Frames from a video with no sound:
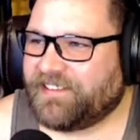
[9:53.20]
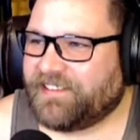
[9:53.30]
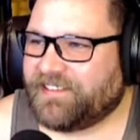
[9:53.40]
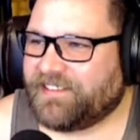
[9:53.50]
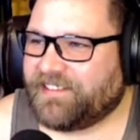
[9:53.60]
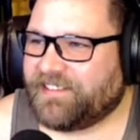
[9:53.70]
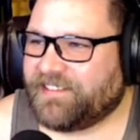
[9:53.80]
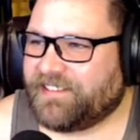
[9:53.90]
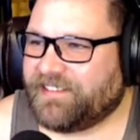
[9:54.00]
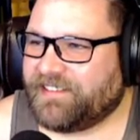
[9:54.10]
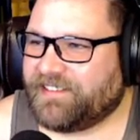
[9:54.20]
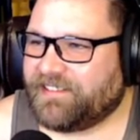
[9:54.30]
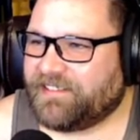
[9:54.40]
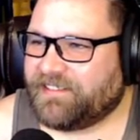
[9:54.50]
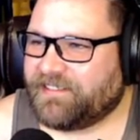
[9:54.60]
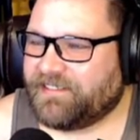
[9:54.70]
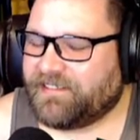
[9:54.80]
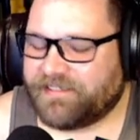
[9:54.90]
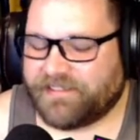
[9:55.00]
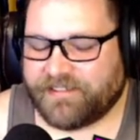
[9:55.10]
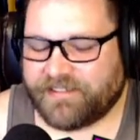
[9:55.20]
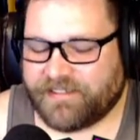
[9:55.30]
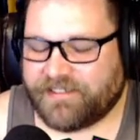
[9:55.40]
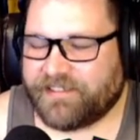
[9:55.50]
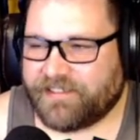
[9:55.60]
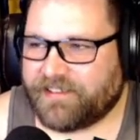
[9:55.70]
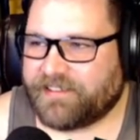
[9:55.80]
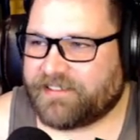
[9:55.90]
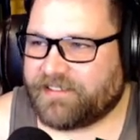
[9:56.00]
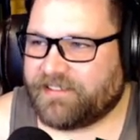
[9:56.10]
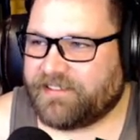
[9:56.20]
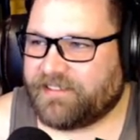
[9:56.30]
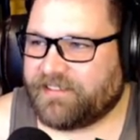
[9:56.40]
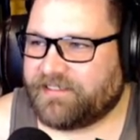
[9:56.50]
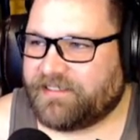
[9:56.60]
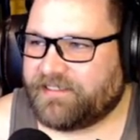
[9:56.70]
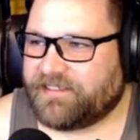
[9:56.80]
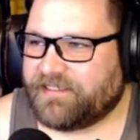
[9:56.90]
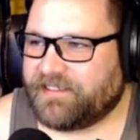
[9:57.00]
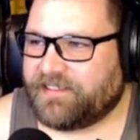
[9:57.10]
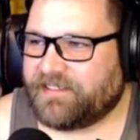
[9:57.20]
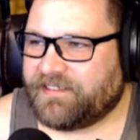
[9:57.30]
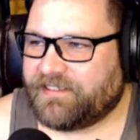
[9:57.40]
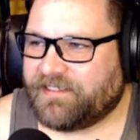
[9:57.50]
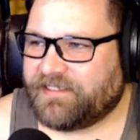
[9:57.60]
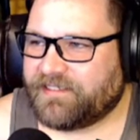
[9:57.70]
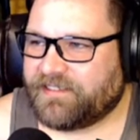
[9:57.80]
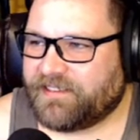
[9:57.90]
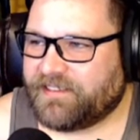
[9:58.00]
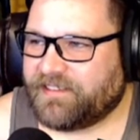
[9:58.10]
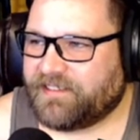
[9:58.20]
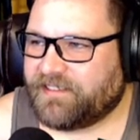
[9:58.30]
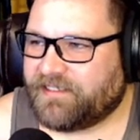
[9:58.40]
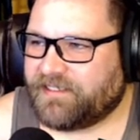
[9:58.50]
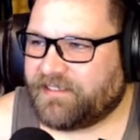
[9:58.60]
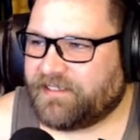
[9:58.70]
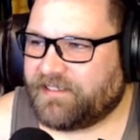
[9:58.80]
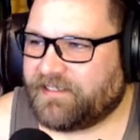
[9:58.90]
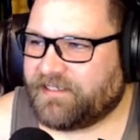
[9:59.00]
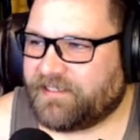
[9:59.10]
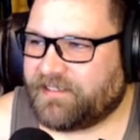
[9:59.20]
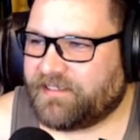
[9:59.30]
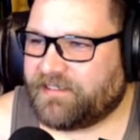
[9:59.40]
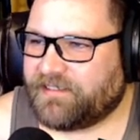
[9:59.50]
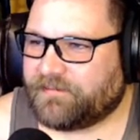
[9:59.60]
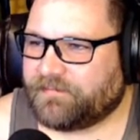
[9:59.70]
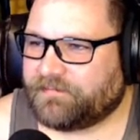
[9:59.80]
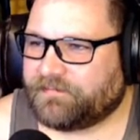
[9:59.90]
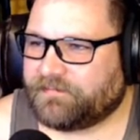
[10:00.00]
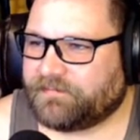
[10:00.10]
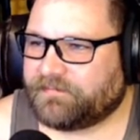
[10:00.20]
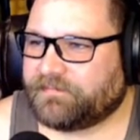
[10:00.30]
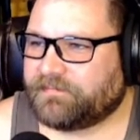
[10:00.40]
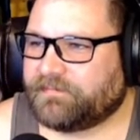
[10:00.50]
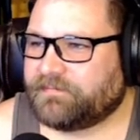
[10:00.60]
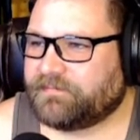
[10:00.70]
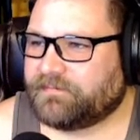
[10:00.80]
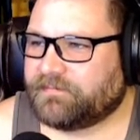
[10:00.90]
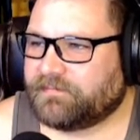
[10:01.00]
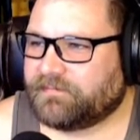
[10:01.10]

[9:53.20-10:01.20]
No words are spoken by the person on screen.